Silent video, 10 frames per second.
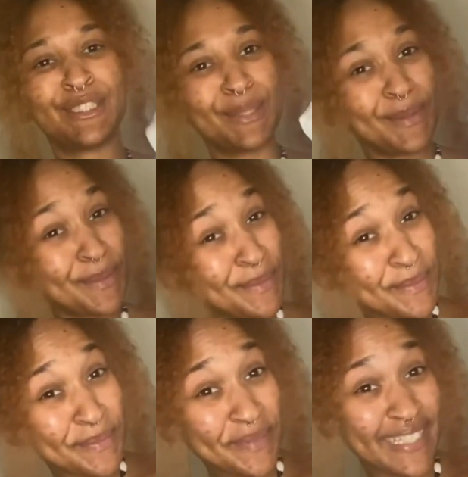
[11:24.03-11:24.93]
too,
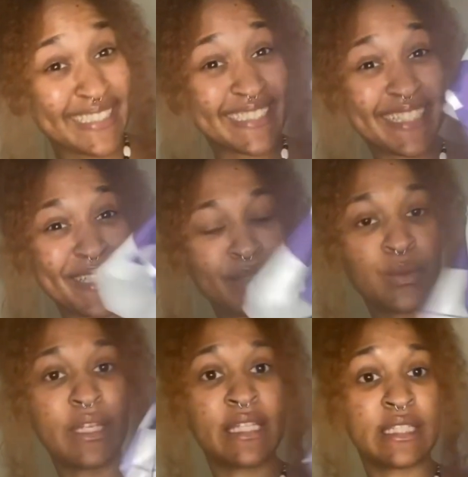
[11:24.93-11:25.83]
cause it's
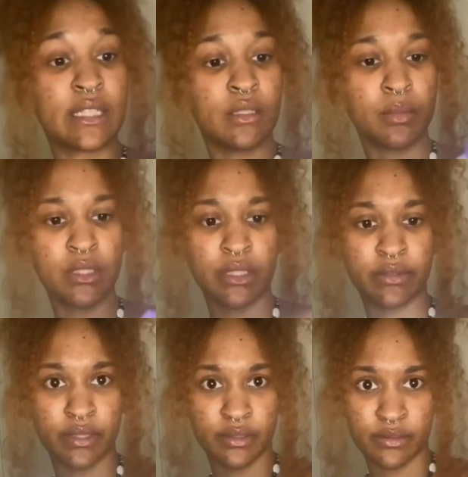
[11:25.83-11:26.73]
cute and it's a good
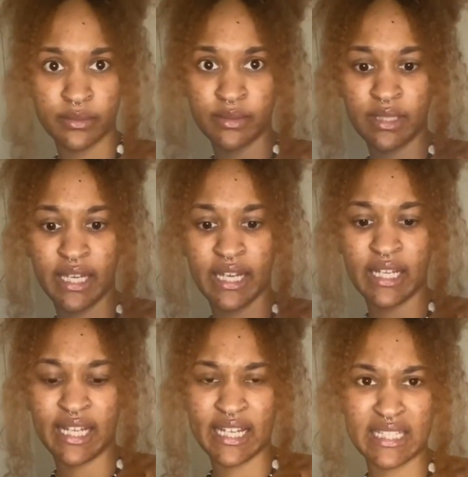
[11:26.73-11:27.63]
material. It ain't
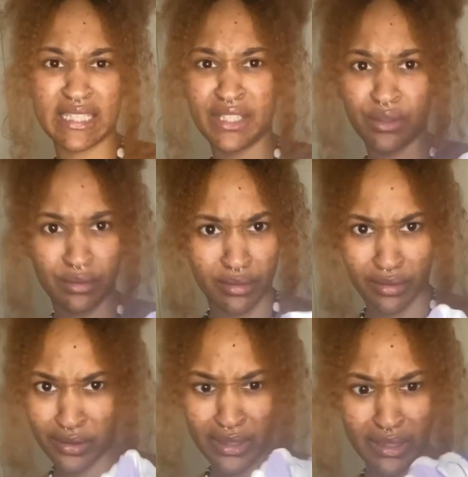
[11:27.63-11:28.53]
like see-through
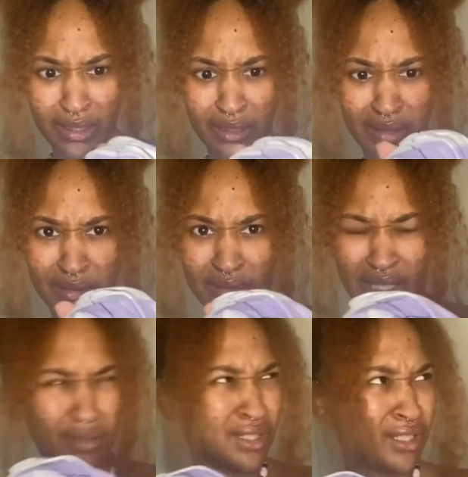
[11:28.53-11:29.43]
or nothing either. I
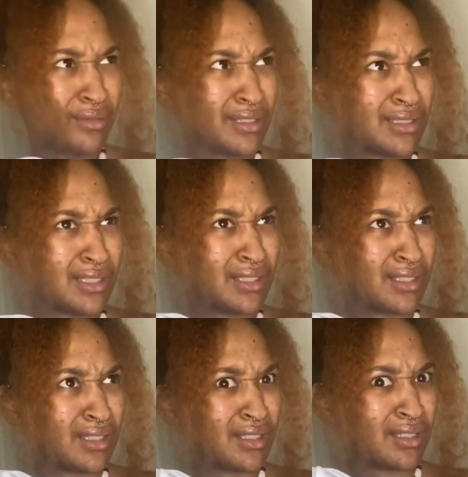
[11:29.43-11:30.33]
don't think it was.
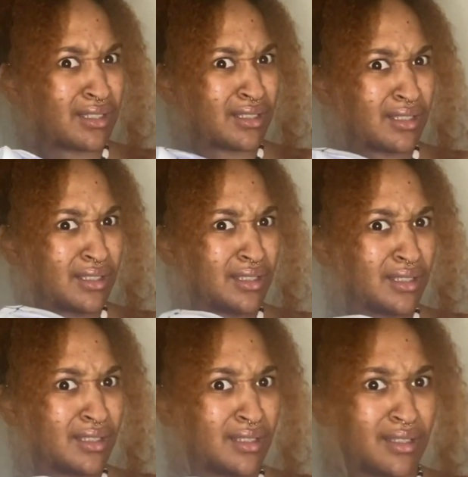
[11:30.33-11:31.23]

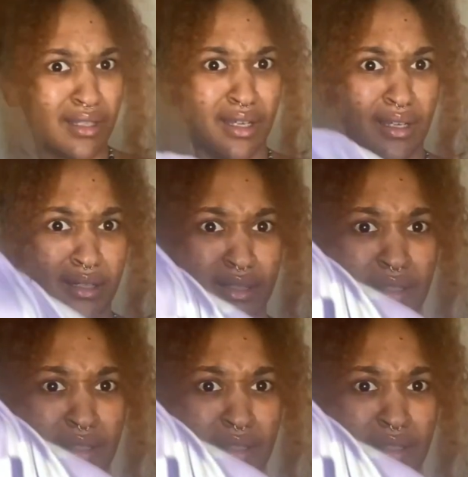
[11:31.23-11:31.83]
Nah.